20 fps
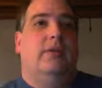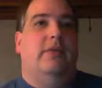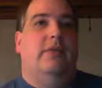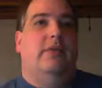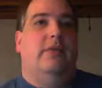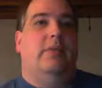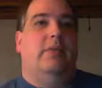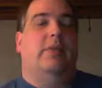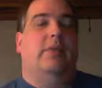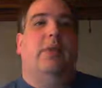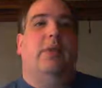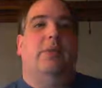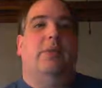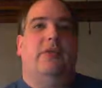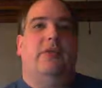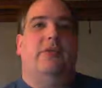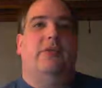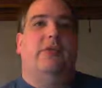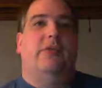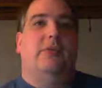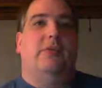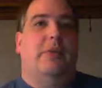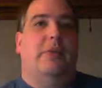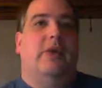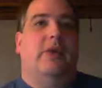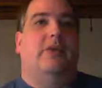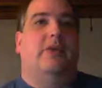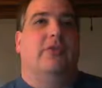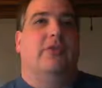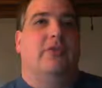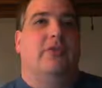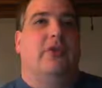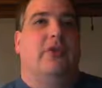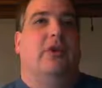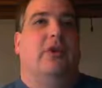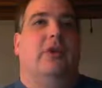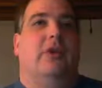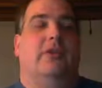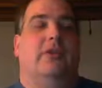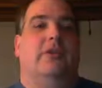the problem is this buffer
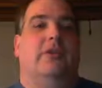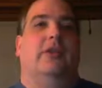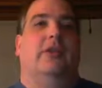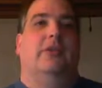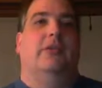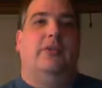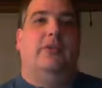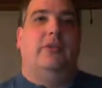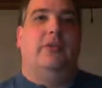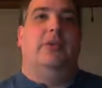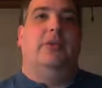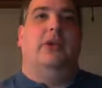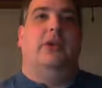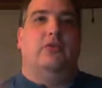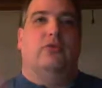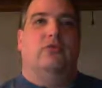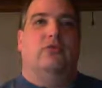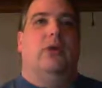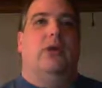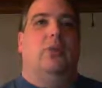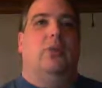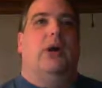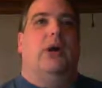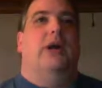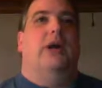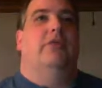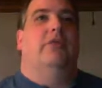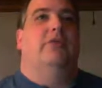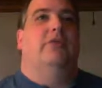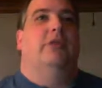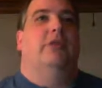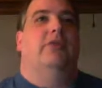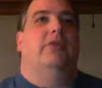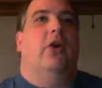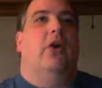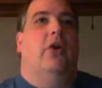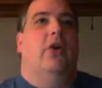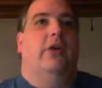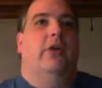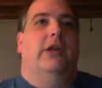start can still be a rewind if we've
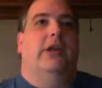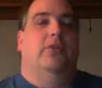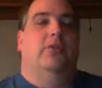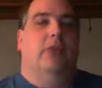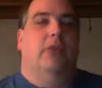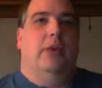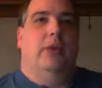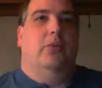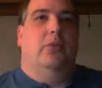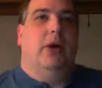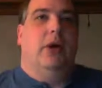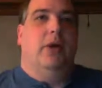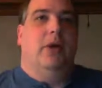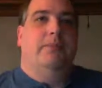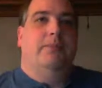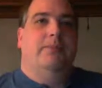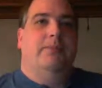already read one.